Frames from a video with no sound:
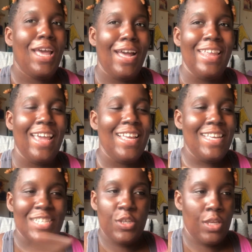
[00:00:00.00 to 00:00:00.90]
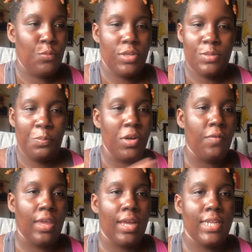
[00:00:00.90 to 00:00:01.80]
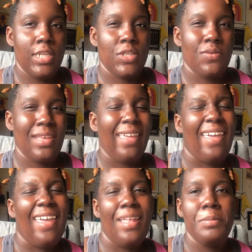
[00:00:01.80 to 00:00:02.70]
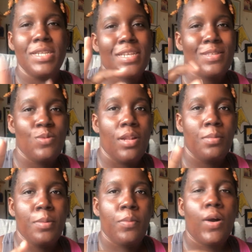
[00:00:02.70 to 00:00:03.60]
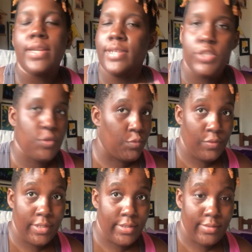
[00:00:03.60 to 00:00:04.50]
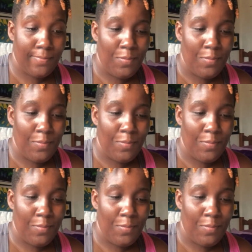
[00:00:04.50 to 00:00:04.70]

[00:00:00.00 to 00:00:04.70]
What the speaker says: And it was perfect, and then she was like, eh, but just do a little bit more, and then she ruined it.